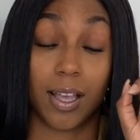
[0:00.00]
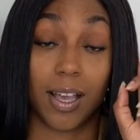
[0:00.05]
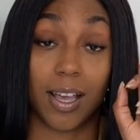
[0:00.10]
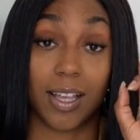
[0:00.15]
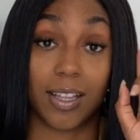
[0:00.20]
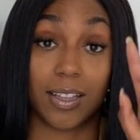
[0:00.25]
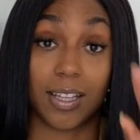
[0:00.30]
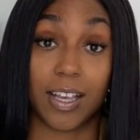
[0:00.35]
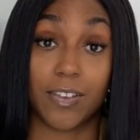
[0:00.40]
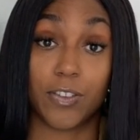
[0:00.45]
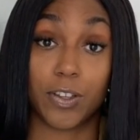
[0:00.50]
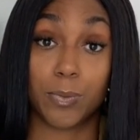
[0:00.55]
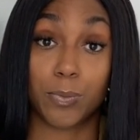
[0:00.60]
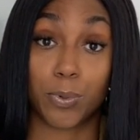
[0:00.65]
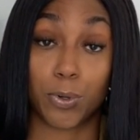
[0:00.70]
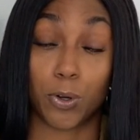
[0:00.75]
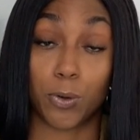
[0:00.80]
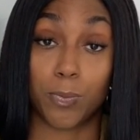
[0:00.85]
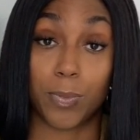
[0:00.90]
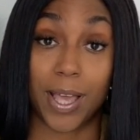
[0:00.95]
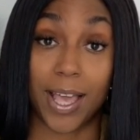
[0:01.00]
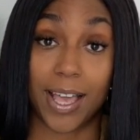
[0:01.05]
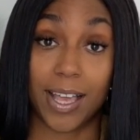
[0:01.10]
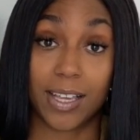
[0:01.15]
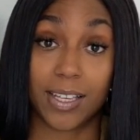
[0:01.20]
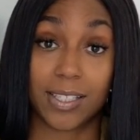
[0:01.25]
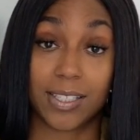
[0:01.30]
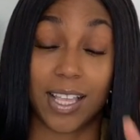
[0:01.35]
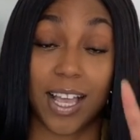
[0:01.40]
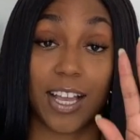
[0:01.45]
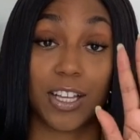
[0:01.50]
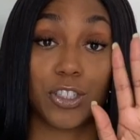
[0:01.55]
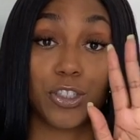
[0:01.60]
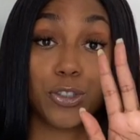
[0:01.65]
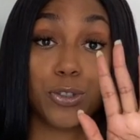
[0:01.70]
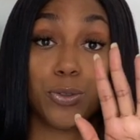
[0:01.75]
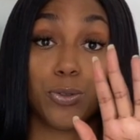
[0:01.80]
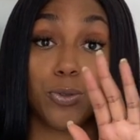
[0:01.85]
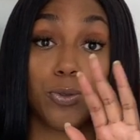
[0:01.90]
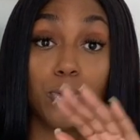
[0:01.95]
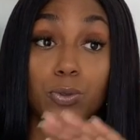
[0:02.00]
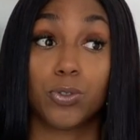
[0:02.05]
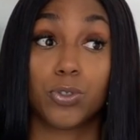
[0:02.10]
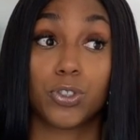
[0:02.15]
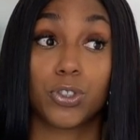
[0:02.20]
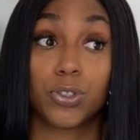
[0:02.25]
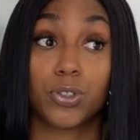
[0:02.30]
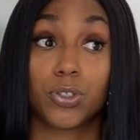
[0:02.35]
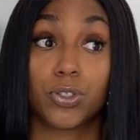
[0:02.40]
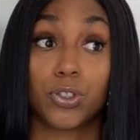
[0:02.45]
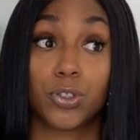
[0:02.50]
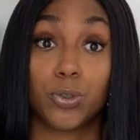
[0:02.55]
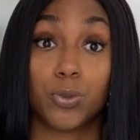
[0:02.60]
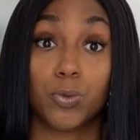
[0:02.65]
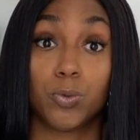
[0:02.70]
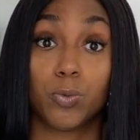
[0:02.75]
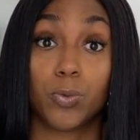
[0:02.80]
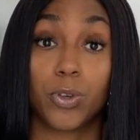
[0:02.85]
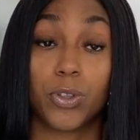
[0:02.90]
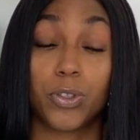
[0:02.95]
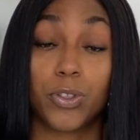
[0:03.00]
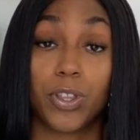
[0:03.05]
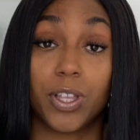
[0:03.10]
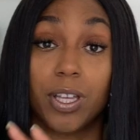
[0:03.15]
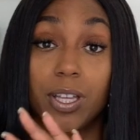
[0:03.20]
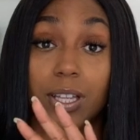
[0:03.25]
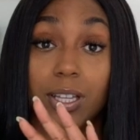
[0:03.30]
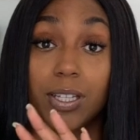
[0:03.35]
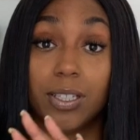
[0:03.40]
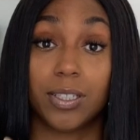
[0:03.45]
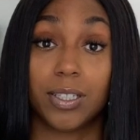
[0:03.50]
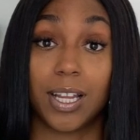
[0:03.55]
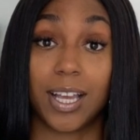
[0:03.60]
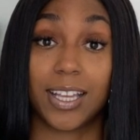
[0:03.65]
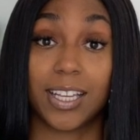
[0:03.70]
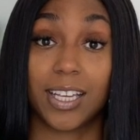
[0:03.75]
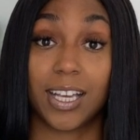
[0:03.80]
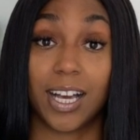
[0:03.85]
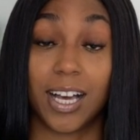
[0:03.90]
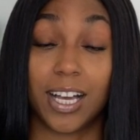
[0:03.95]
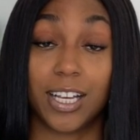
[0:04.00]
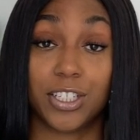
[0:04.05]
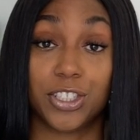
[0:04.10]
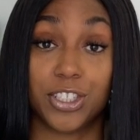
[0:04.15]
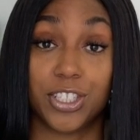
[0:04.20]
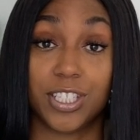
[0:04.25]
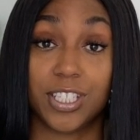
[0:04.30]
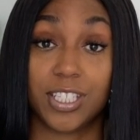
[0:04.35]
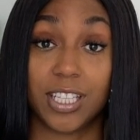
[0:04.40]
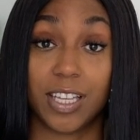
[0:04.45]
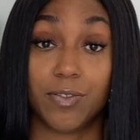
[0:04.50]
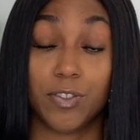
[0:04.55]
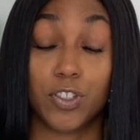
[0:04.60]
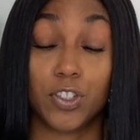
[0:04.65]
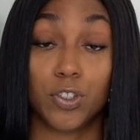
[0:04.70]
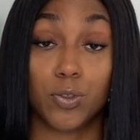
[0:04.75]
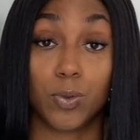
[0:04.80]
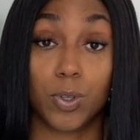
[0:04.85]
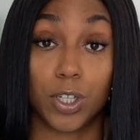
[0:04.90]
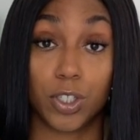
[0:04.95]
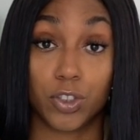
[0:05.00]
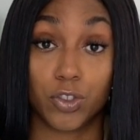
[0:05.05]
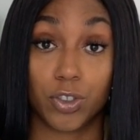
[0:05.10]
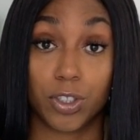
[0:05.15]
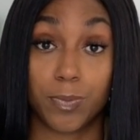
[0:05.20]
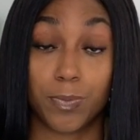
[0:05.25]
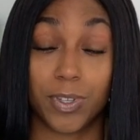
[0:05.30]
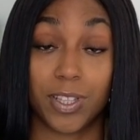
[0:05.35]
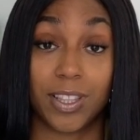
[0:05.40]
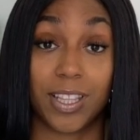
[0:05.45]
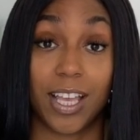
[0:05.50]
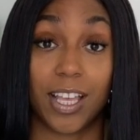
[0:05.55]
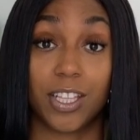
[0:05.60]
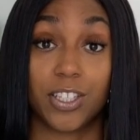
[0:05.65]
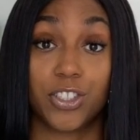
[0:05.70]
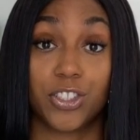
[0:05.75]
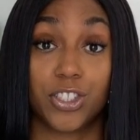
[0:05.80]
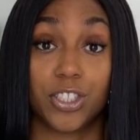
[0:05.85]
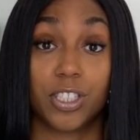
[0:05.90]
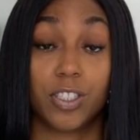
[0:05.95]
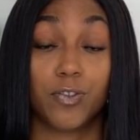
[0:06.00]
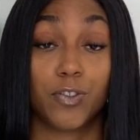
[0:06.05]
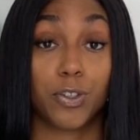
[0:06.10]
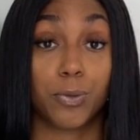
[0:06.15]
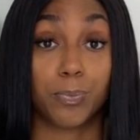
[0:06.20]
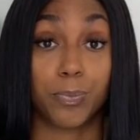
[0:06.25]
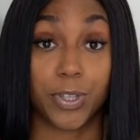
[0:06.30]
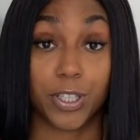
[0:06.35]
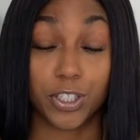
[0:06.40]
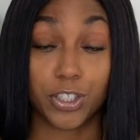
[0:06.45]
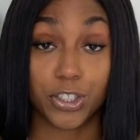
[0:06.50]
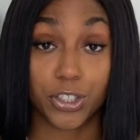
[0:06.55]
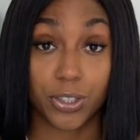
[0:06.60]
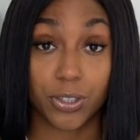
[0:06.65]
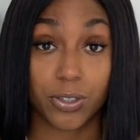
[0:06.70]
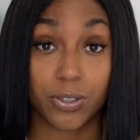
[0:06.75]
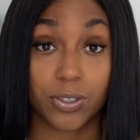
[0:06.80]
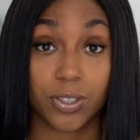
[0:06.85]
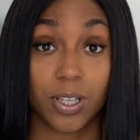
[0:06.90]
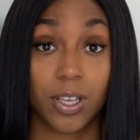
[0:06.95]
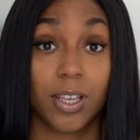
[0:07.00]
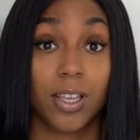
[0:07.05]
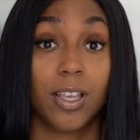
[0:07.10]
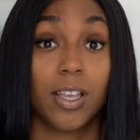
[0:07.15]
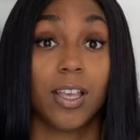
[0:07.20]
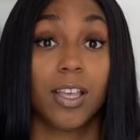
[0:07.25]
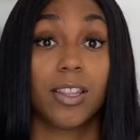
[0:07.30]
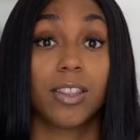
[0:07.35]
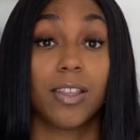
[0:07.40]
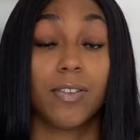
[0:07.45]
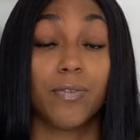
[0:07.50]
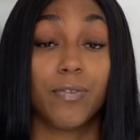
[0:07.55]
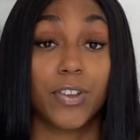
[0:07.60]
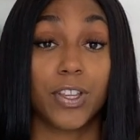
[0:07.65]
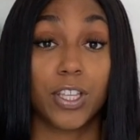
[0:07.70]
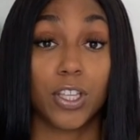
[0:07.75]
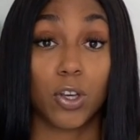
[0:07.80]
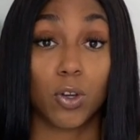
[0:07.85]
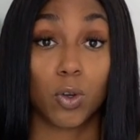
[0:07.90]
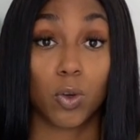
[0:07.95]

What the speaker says: 11 Pro Max. I do shoot with the Nikon D7200, but that's just for pictures. The video